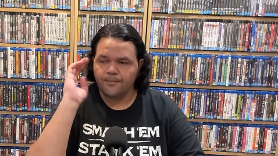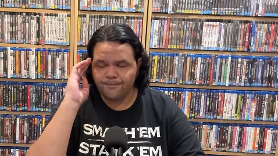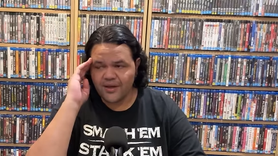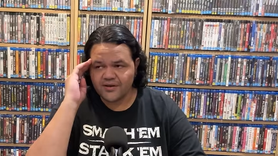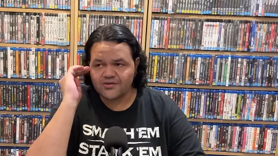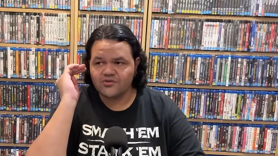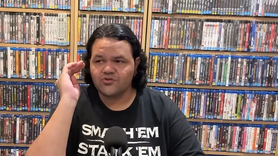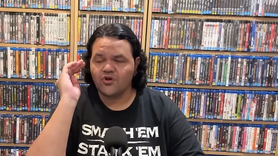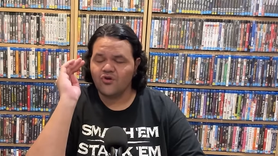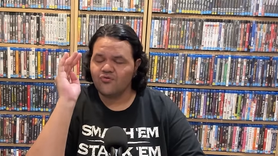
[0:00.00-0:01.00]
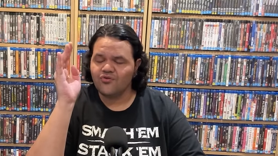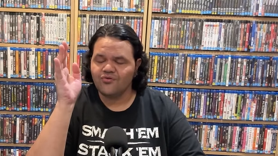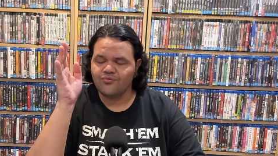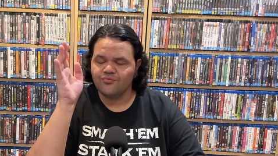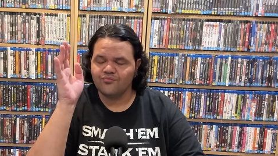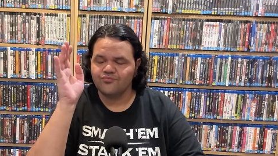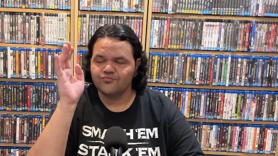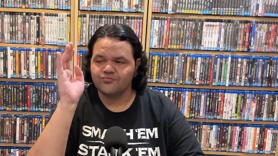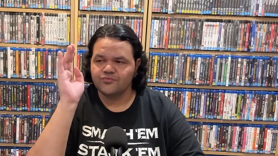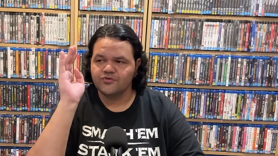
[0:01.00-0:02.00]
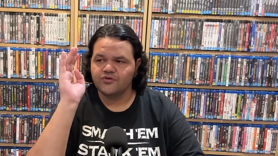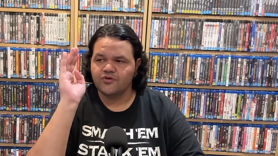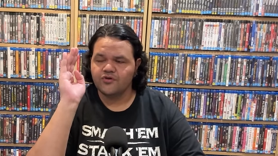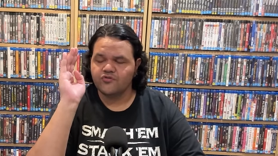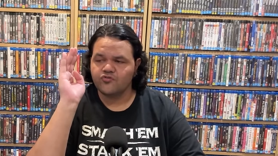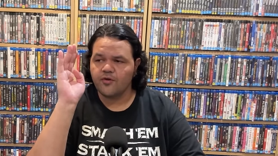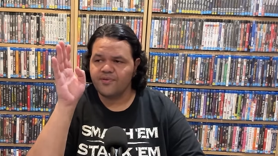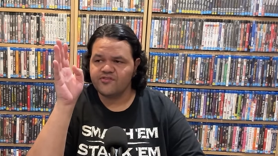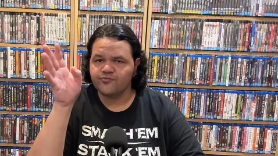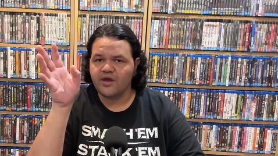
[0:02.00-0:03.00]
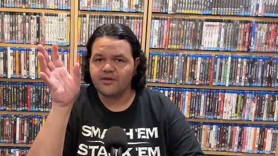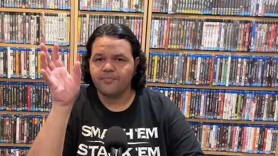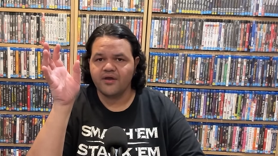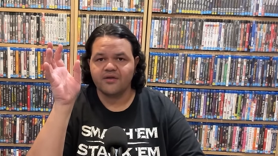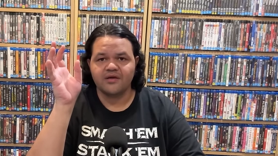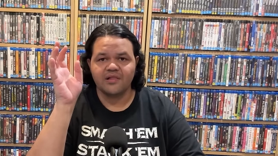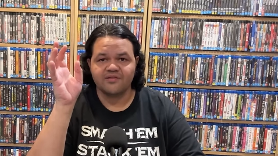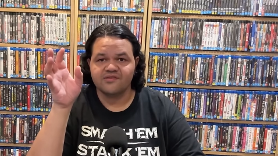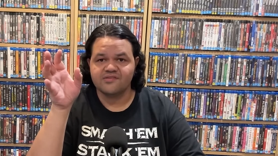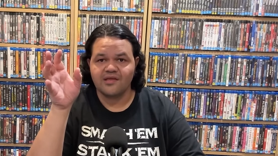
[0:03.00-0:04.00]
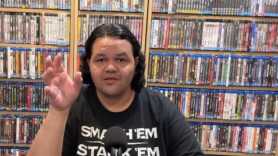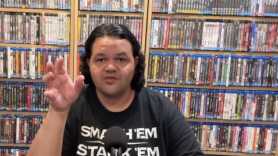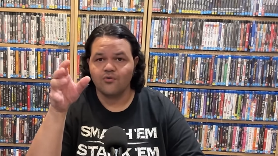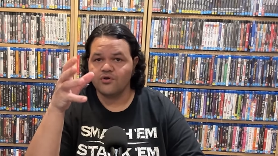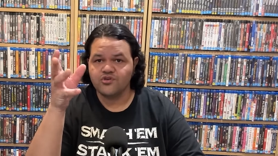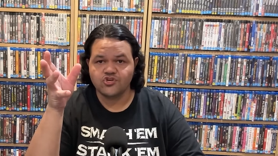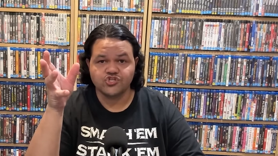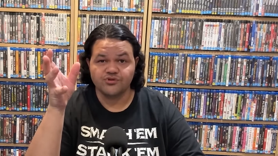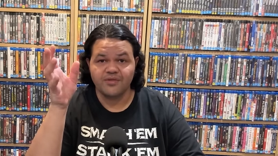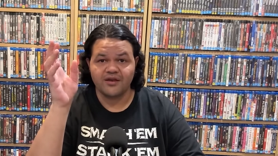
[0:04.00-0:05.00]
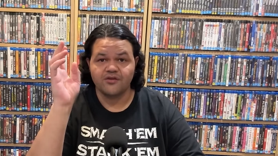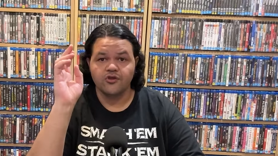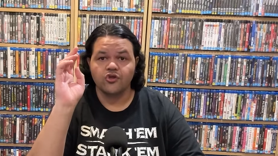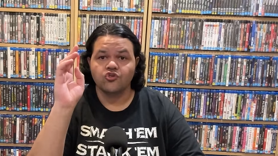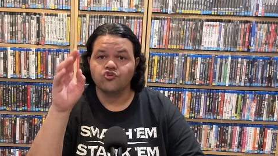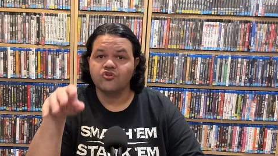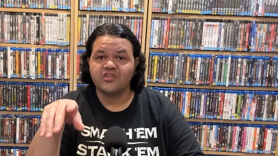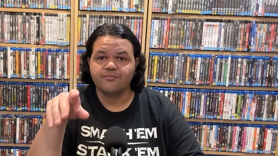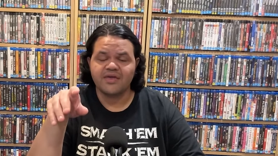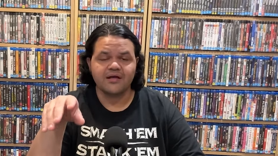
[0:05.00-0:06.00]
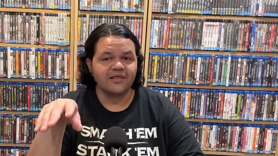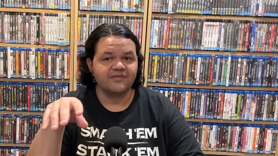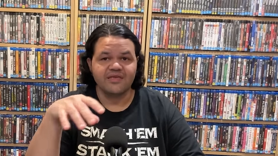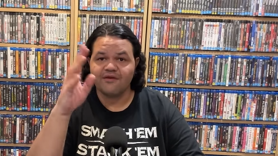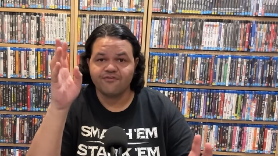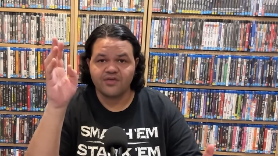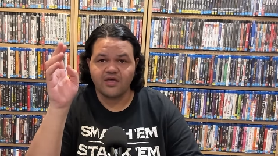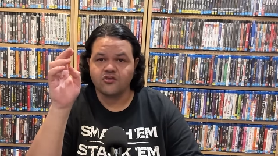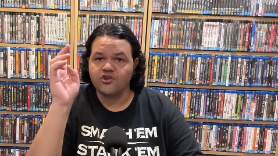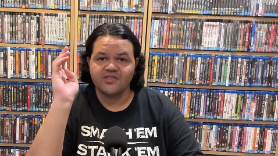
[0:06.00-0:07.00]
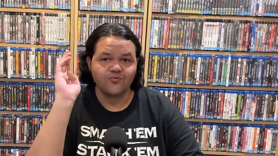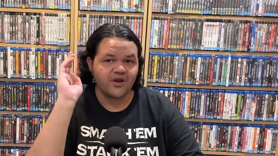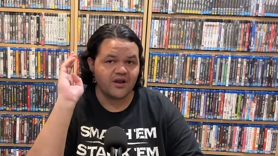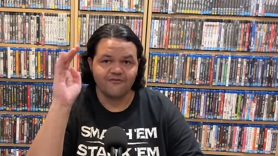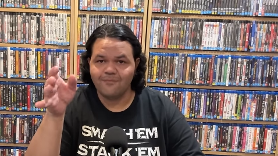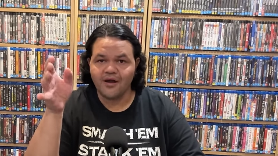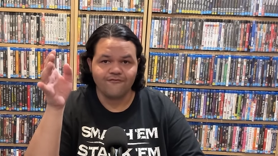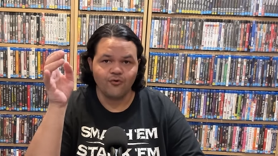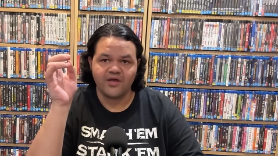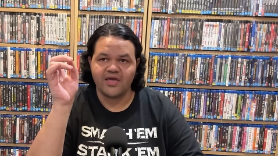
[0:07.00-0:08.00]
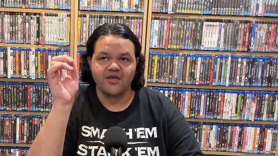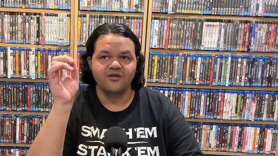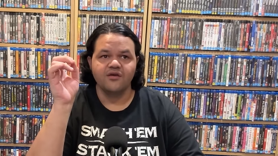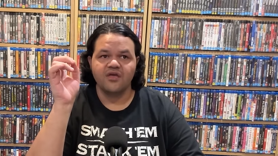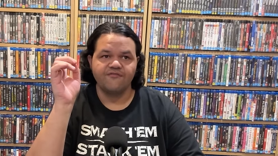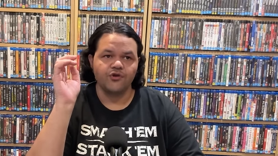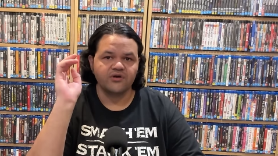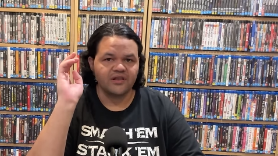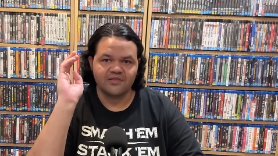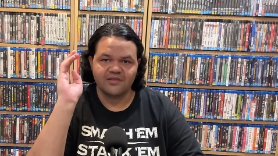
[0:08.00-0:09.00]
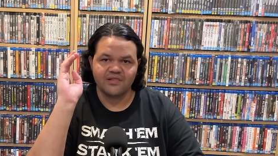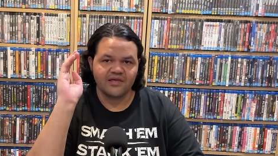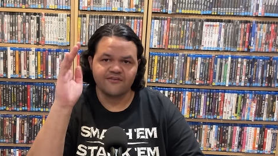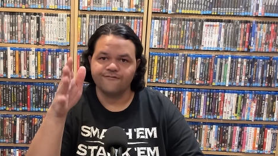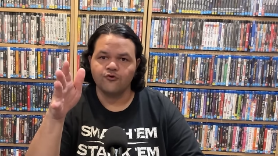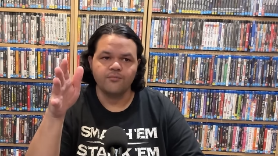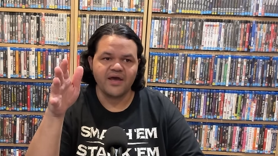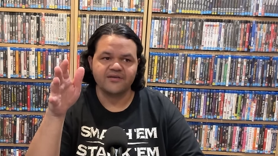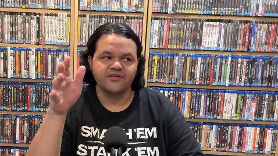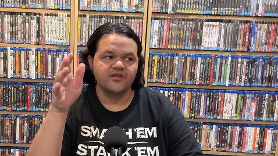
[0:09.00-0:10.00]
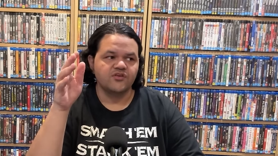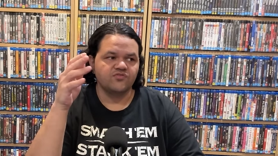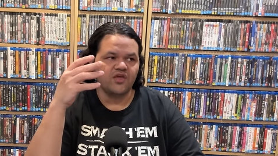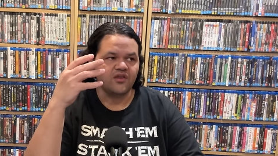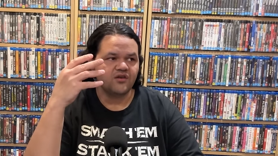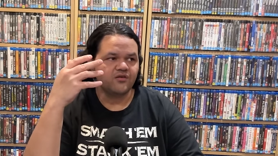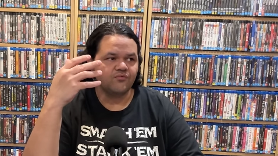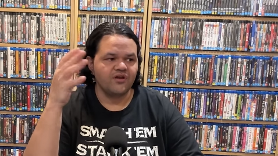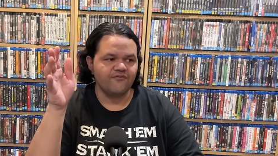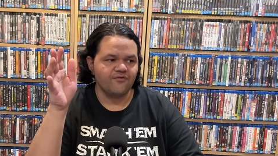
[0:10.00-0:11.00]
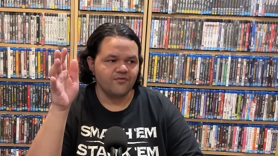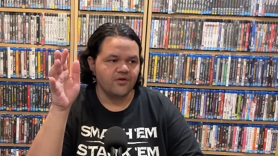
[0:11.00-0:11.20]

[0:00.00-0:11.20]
But don't, don't be swayed by collectors telling you on YouTube that you need to be collecting everything and you need to run around and buy four K, and if you're not collecting the latest format, then whatever.